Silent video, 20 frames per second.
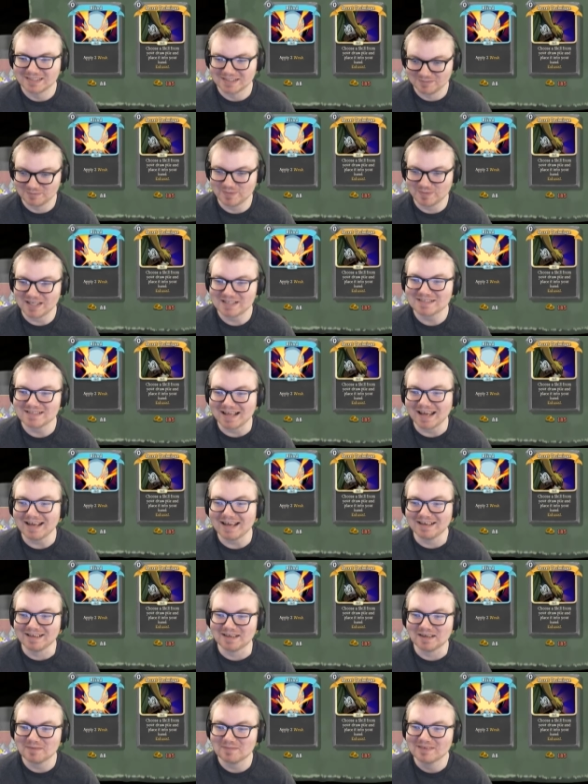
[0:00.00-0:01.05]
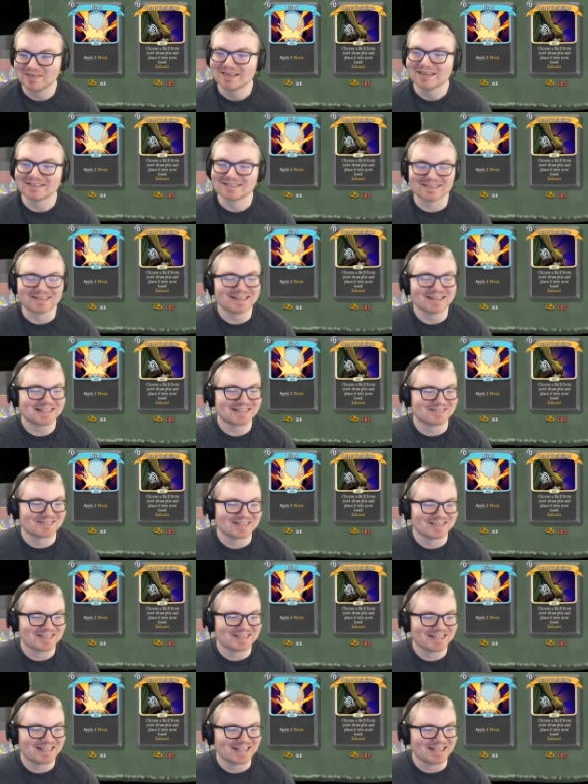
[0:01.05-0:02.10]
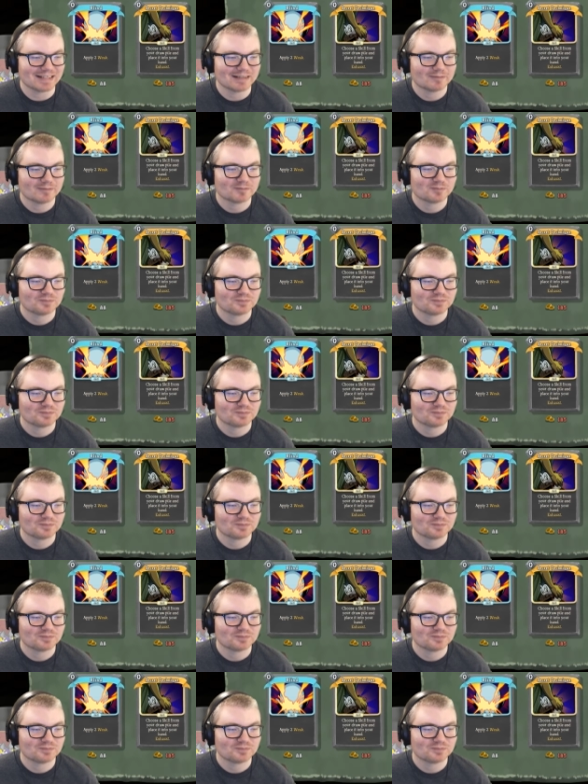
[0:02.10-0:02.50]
You messed that up, so that's what you get.